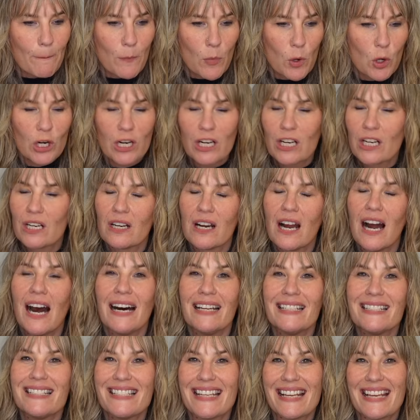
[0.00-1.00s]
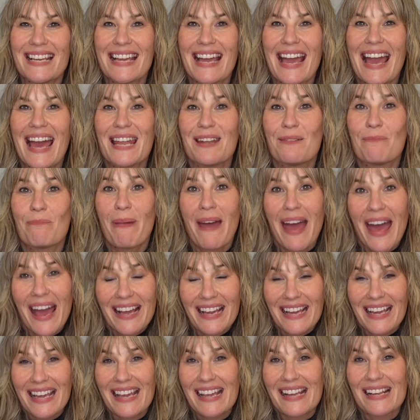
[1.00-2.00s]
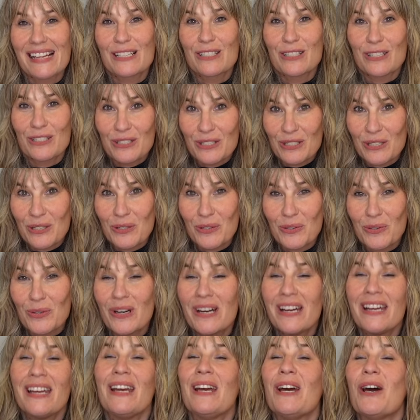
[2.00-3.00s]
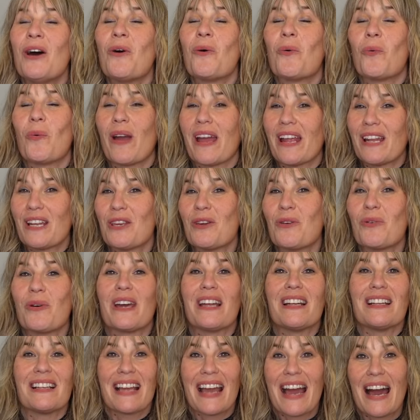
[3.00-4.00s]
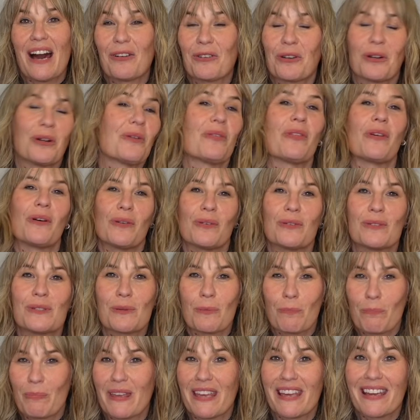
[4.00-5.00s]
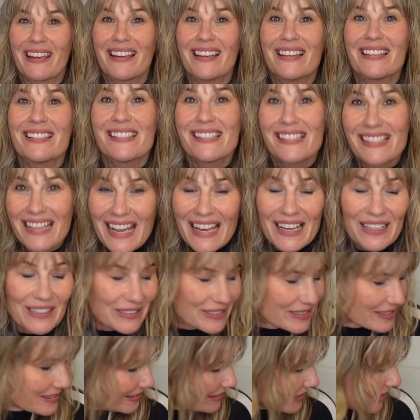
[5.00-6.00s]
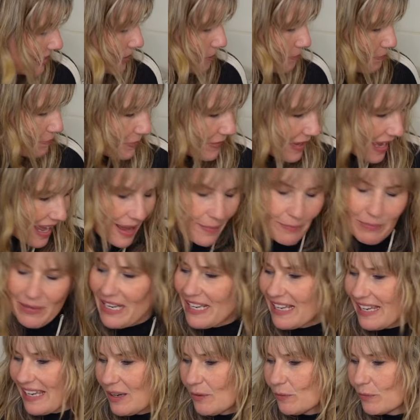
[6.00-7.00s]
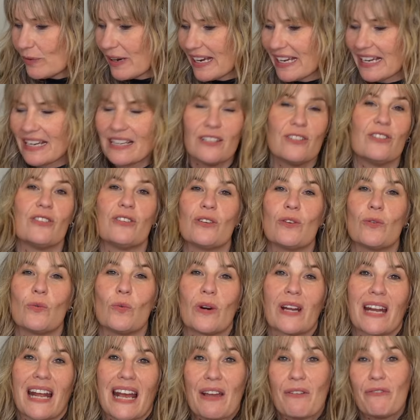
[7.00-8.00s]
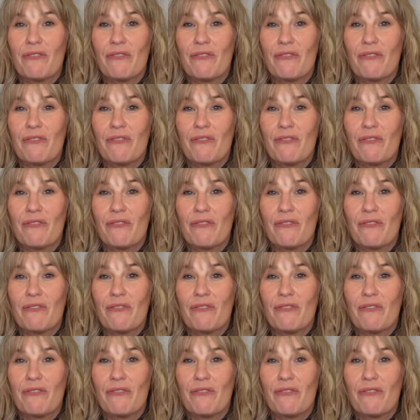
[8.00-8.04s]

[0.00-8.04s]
more hunting and pecking to do when you encounter those big sales. I'm gonna get right into what I